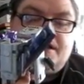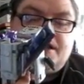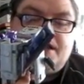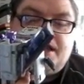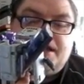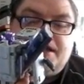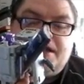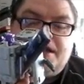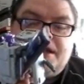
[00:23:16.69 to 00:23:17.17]

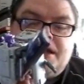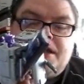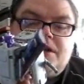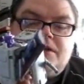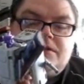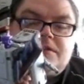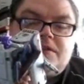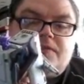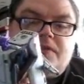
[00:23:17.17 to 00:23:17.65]
He
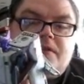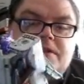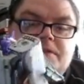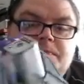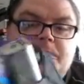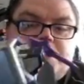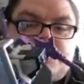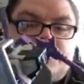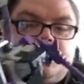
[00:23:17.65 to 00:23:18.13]
holds a very
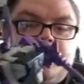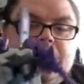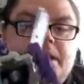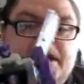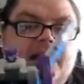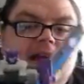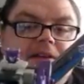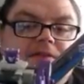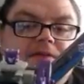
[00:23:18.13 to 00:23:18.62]
special
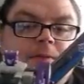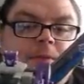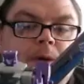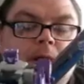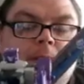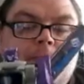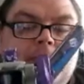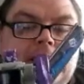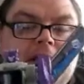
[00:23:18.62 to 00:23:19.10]
place for
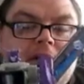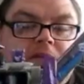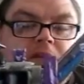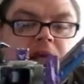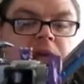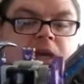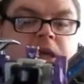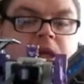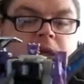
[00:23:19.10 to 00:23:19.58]
me because
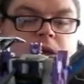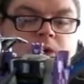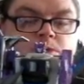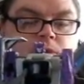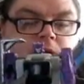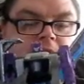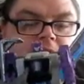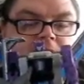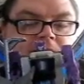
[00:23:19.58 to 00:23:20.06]
he was
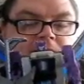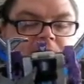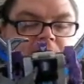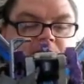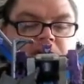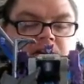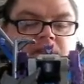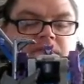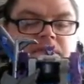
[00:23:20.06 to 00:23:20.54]
one of the
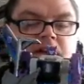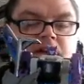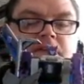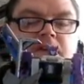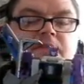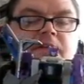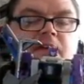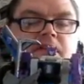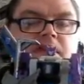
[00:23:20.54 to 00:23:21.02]
very,
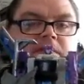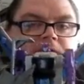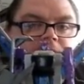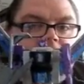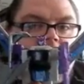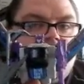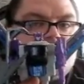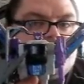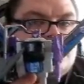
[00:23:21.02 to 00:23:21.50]
very, very
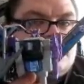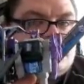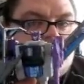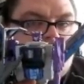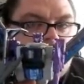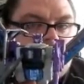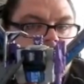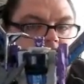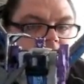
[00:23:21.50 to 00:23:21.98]
first
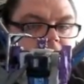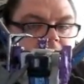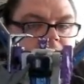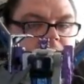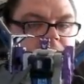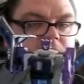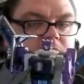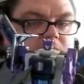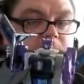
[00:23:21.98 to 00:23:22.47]

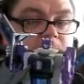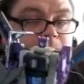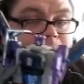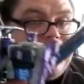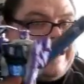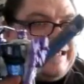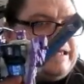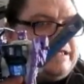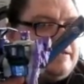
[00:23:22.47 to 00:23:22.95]

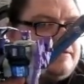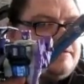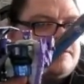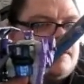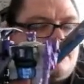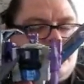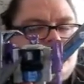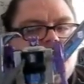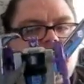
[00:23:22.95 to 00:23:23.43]
big
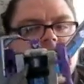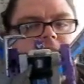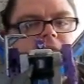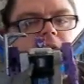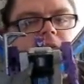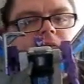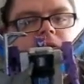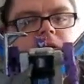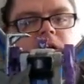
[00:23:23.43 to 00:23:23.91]
Decepticons
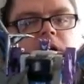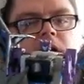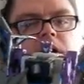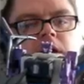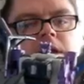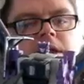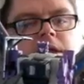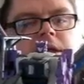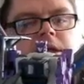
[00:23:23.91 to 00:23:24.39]
I ever
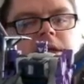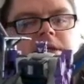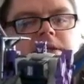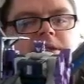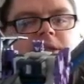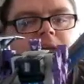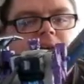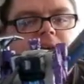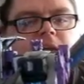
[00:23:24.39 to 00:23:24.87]
got as
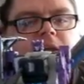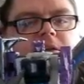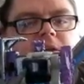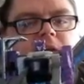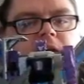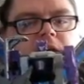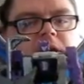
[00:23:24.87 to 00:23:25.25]
a kid.